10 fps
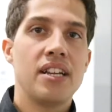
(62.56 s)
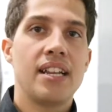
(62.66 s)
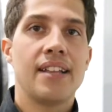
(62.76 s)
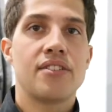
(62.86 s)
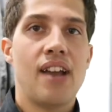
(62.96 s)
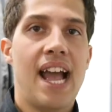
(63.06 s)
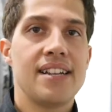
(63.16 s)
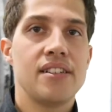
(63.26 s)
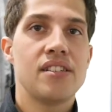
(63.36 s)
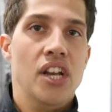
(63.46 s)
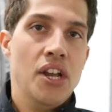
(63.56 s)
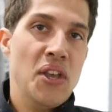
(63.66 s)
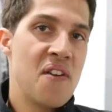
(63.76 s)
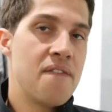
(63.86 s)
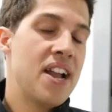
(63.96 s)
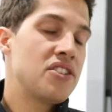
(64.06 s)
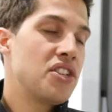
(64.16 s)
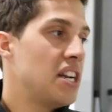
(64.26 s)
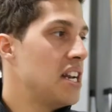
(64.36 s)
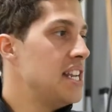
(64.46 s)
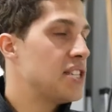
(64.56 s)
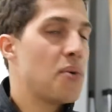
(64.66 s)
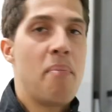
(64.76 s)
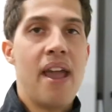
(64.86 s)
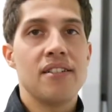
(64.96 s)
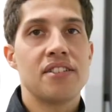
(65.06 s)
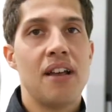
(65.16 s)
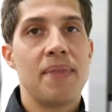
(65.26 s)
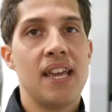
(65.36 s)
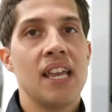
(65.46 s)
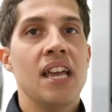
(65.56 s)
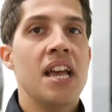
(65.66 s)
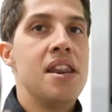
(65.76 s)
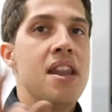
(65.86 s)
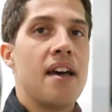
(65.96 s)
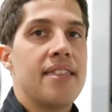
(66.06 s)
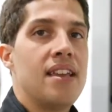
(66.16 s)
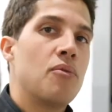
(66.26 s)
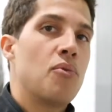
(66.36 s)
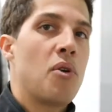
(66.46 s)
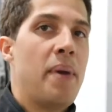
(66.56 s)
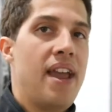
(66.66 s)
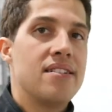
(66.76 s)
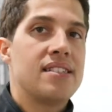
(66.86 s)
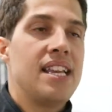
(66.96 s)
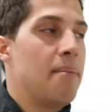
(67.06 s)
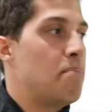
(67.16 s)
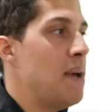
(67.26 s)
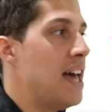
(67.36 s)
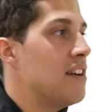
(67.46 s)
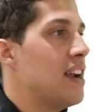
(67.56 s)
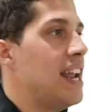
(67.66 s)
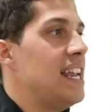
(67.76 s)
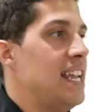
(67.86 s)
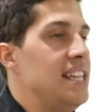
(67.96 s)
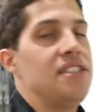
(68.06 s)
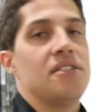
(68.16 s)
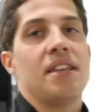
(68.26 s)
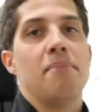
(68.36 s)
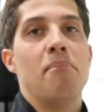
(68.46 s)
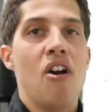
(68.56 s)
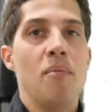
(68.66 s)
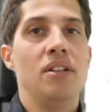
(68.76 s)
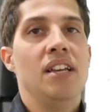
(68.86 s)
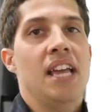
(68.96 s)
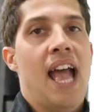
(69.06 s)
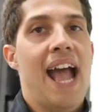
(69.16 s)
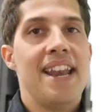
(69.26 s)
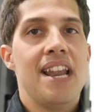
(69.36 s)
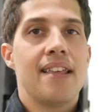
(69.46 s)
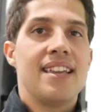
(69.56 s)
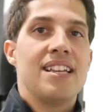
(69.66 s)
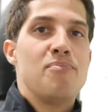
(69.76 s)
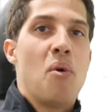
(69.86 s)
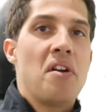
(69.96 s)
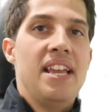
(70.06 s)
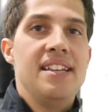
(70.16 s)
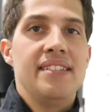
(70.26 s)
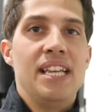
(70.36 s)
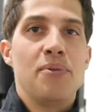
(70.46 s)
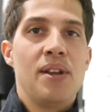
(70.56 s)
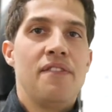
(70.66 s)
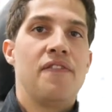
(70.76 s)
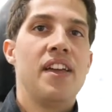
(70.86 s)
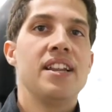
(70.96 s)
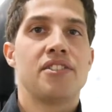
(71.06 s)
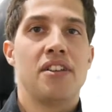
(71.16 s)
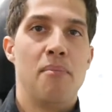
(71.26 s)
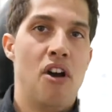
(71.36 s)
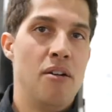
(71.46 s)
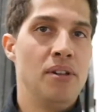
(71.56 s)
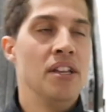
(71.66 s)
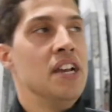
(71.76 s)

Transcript: going to get scratches. You're eventually going to need to repair something. Nothing repairs better and easier than marble, and nothing is more easily refinished than marble.